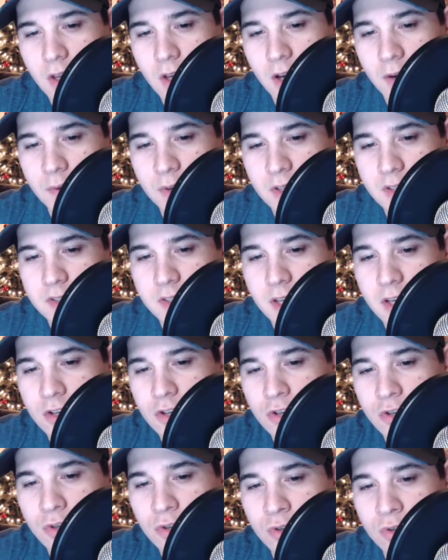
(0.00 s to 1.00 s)
and we can say
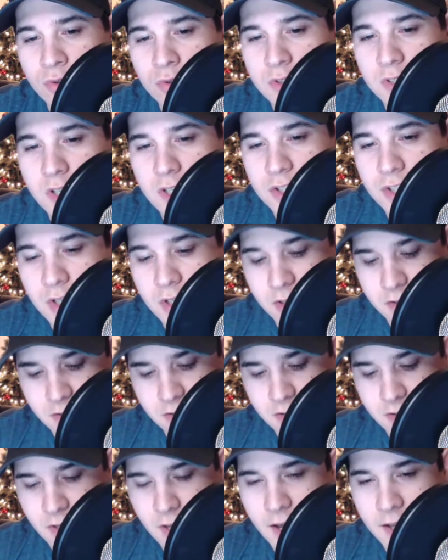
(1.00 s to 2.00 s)
new
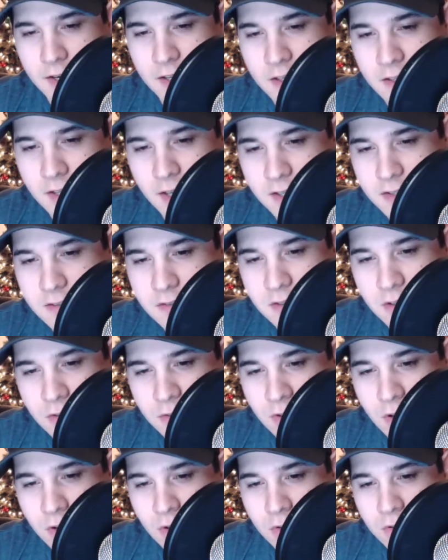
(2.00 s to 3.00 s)
digits at index
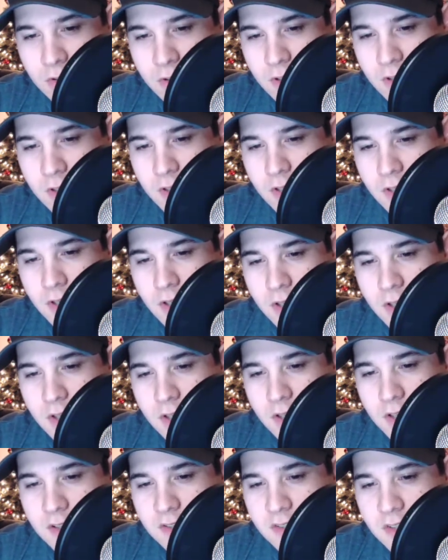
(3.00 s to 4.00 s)
0
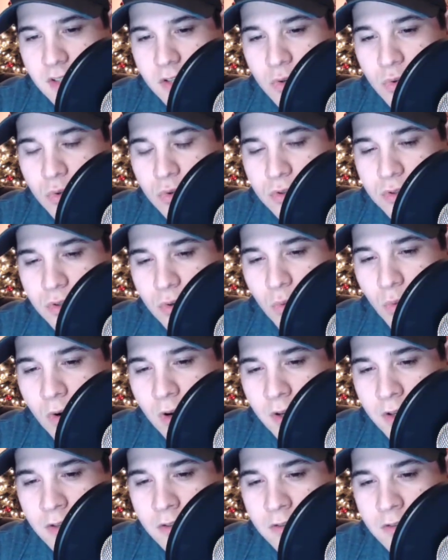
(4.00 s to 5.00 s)
is equal to
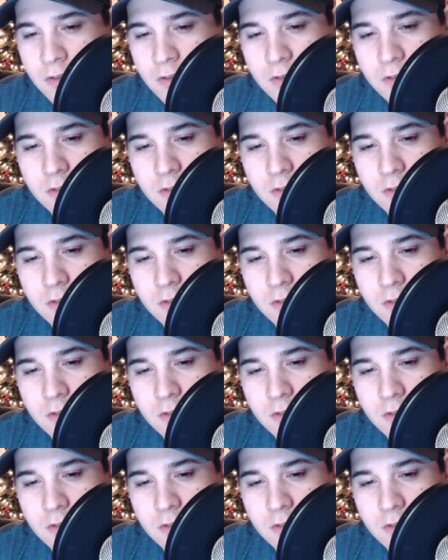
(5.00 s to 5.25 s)
1,